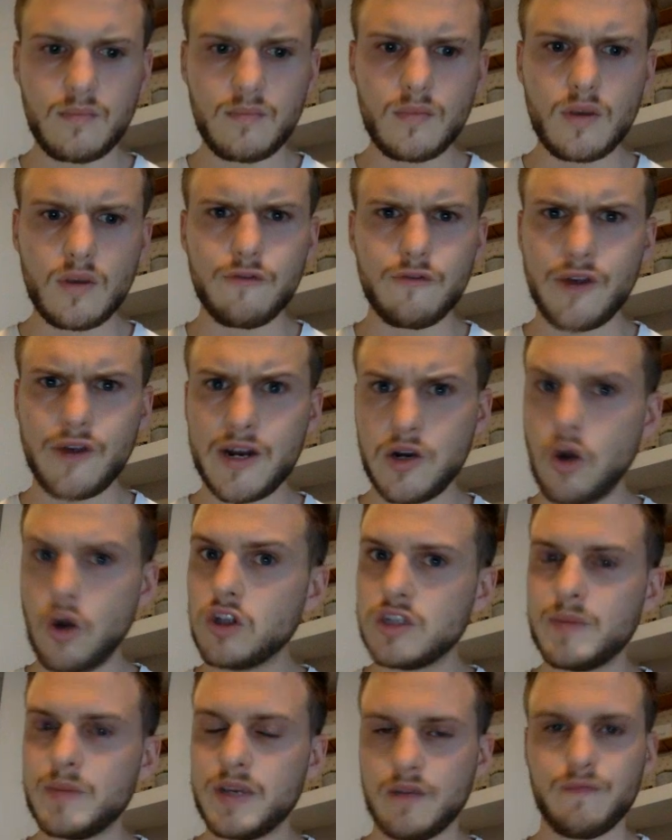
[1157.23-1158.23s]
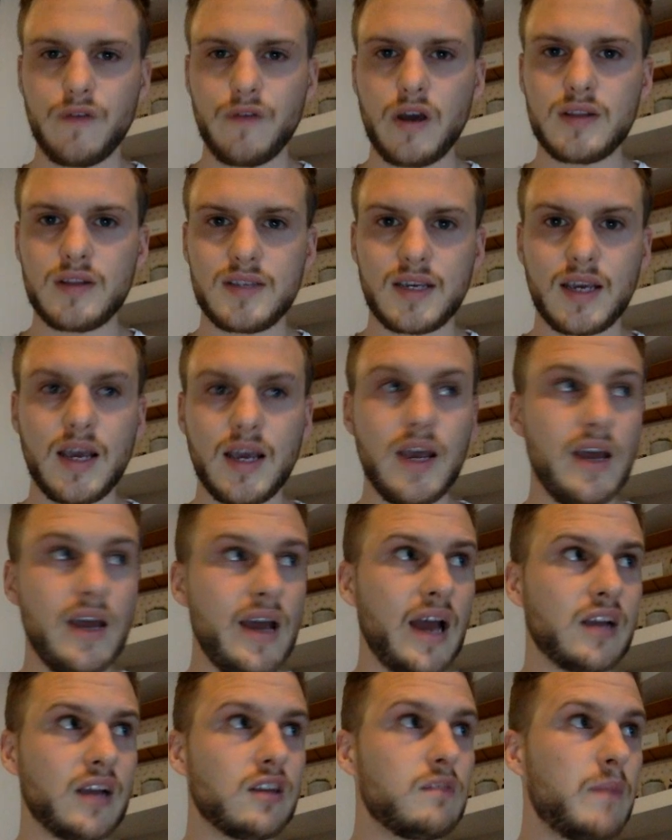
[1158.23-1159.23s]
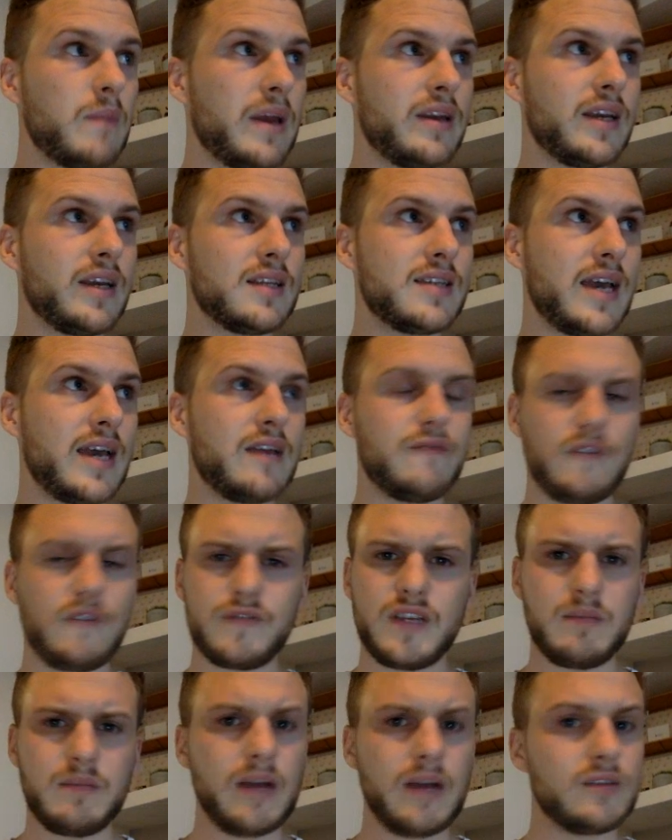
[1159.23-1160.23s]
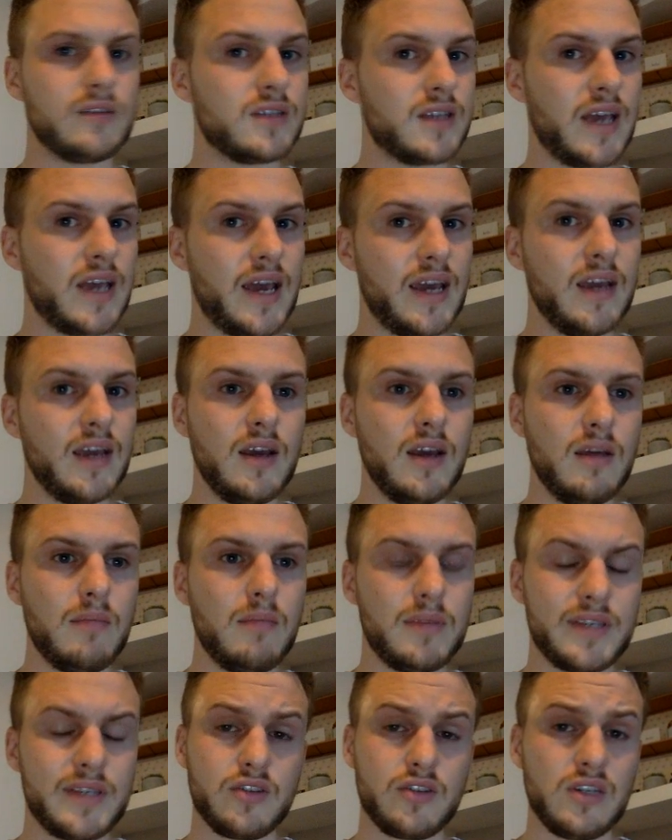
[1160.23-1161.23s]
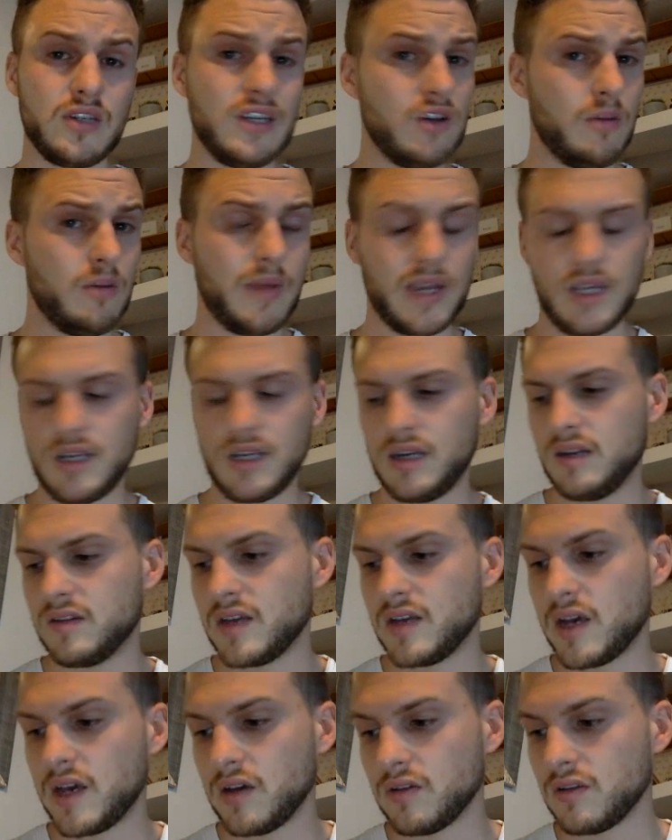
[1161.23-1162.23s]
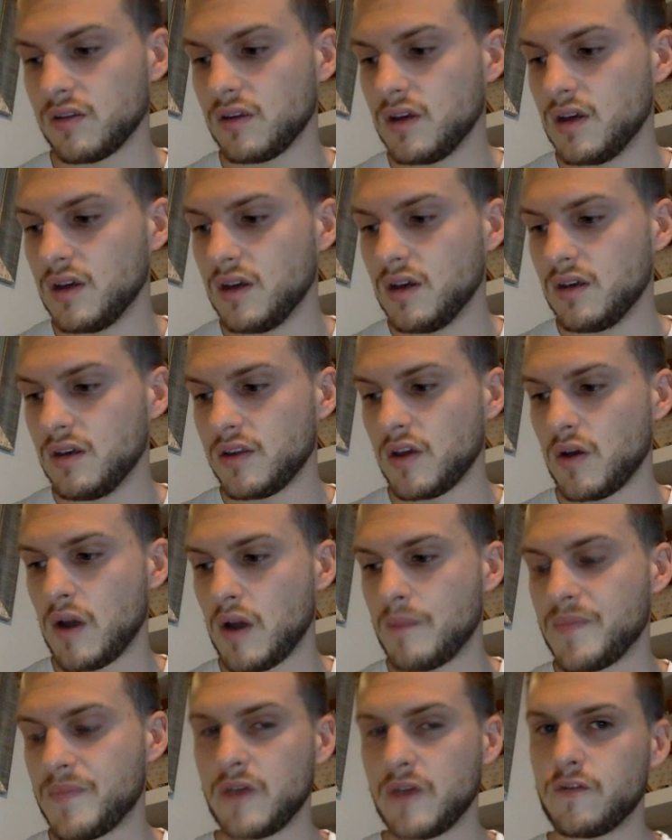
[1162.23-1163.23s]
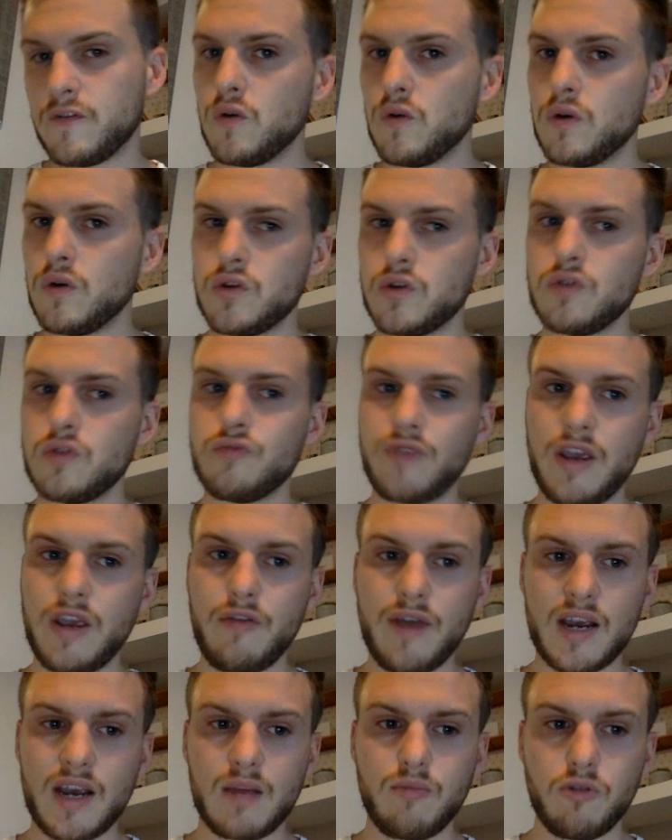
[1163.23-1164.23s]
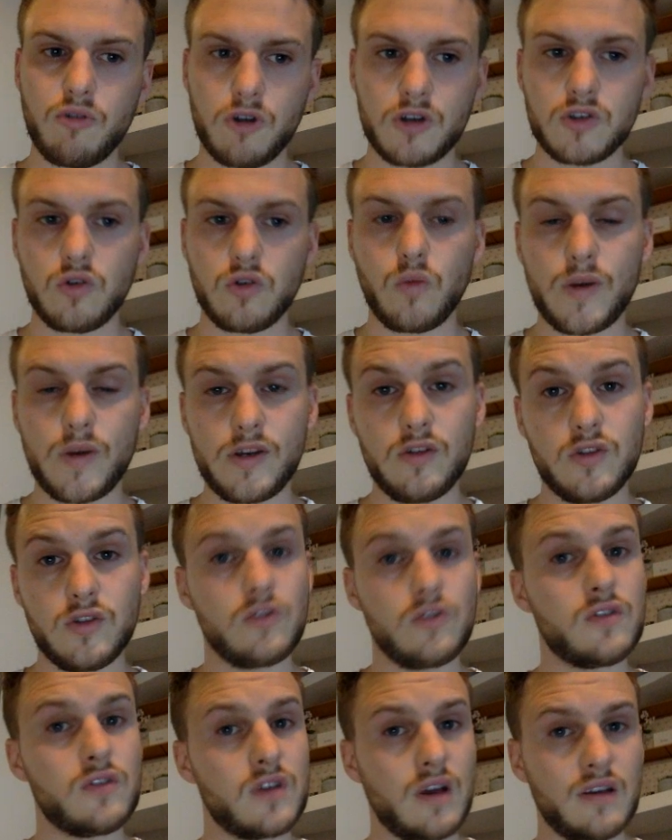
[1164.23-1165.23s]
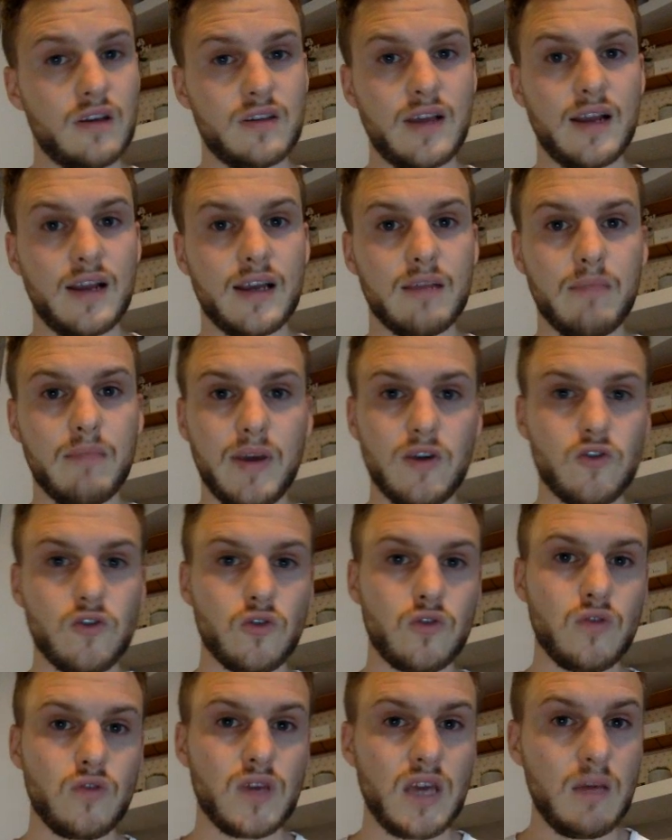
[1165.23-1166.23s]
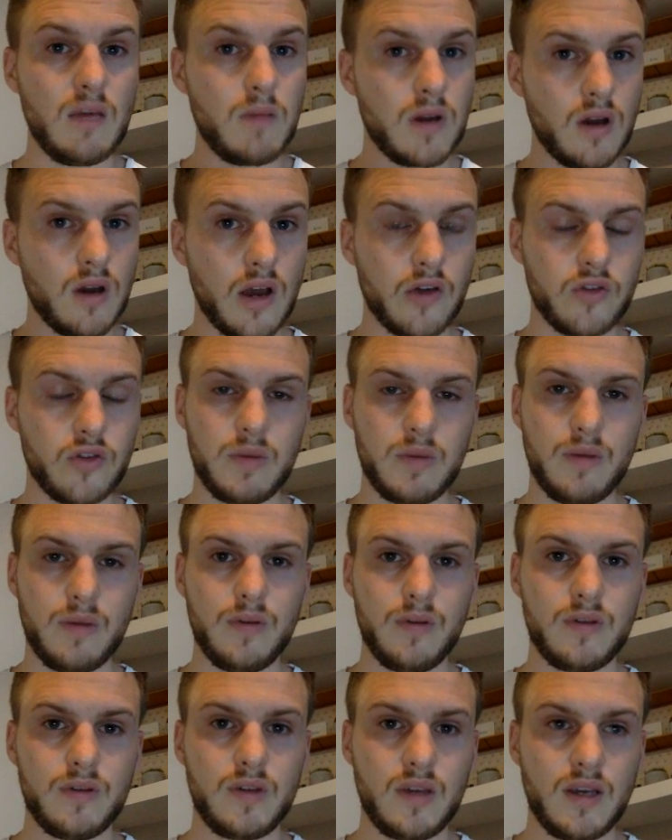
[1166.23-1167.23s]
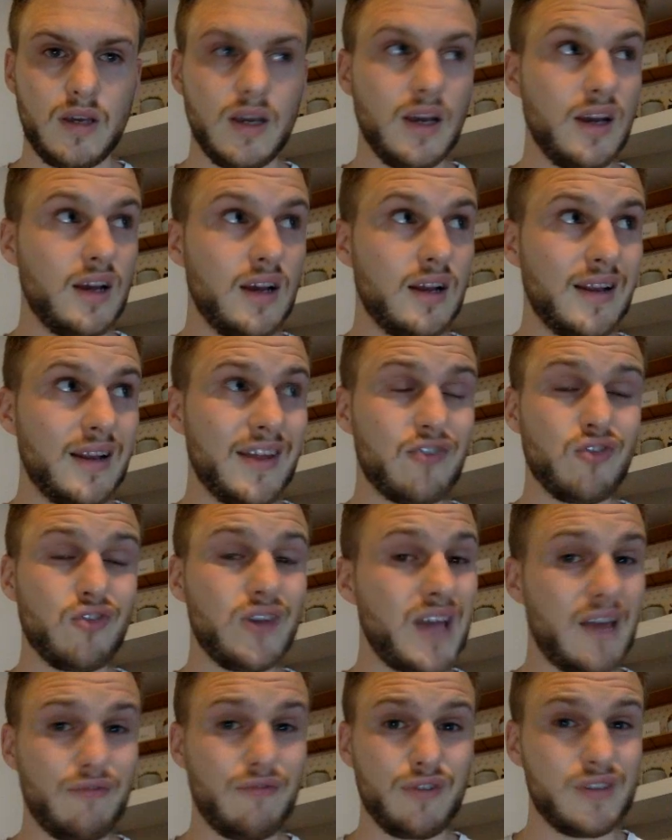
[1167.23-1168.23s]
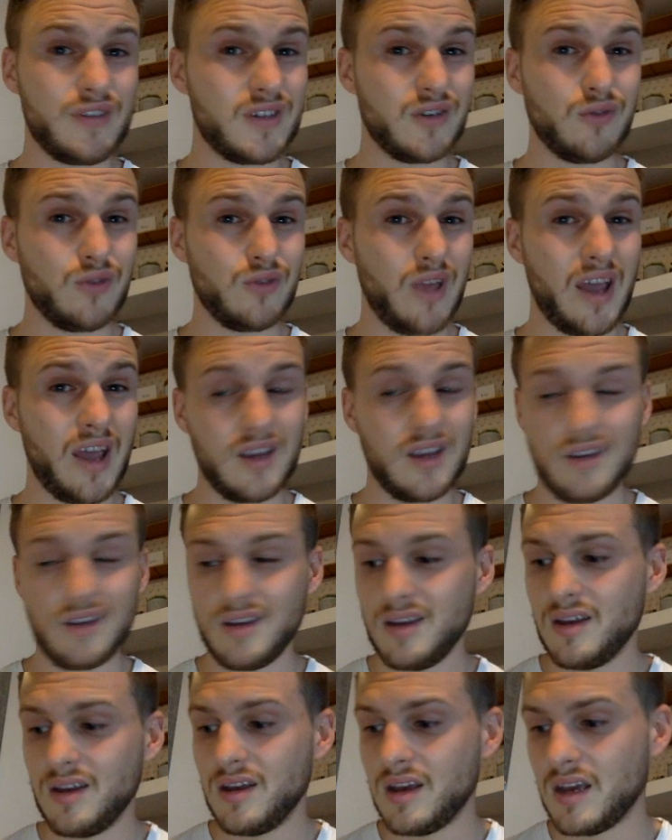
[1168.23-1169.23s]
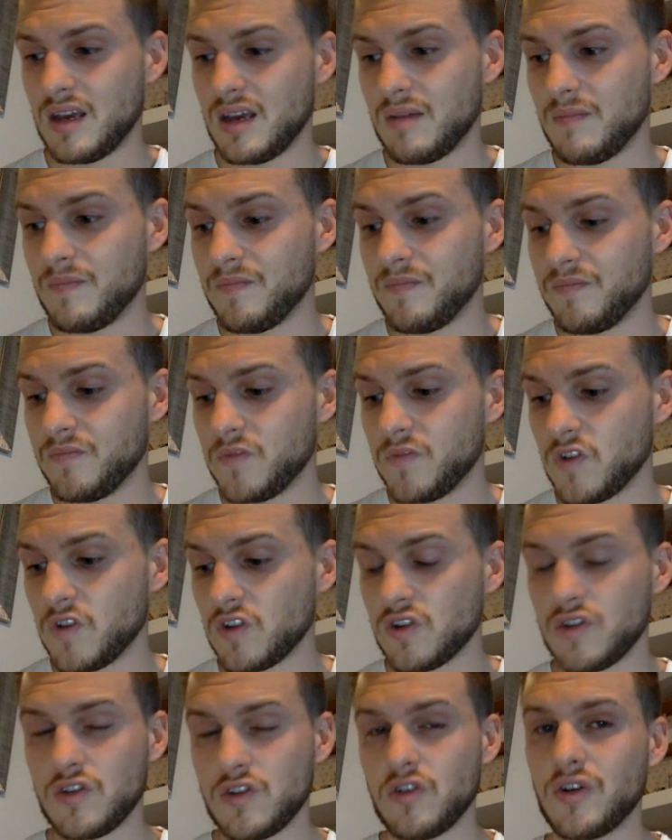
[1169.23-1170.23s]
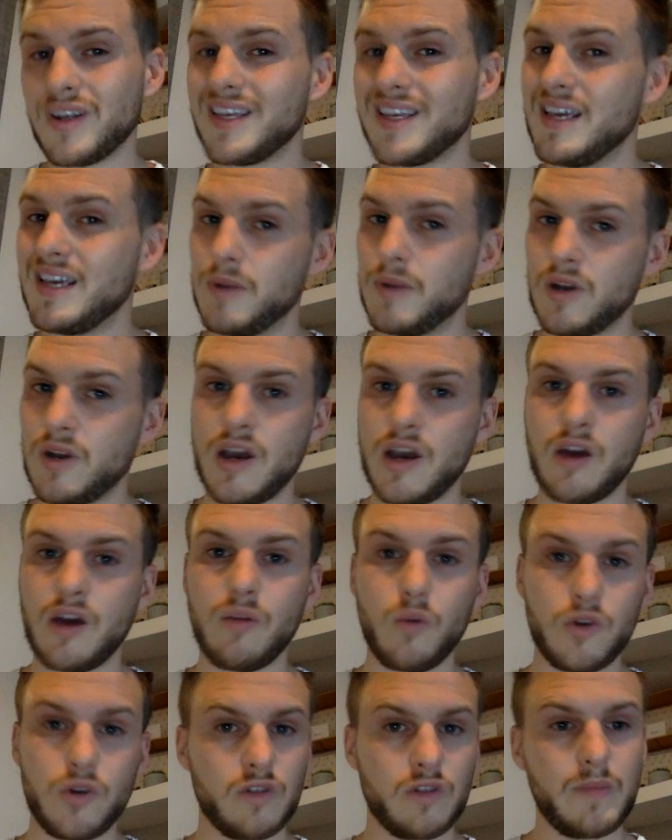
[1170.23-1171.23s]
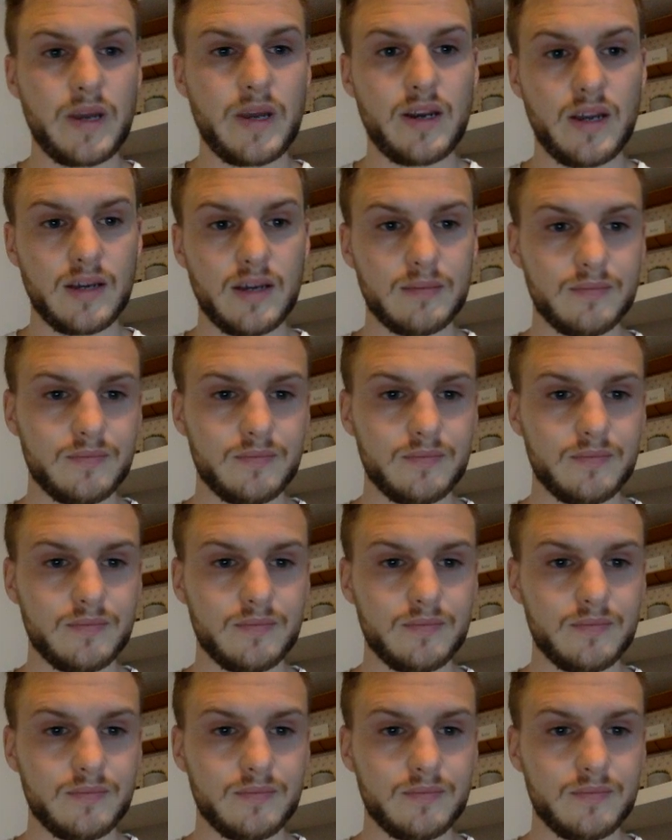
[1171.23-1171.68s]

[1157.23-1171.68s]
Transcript: for it not to be converting and spending £10, £15 a day, potentially not making any sales. So if you do re-rank a product, or when you do start selling, make sure you keep an eye on the PPC literally every single day, just because you've got to keep an eye on what you're spending.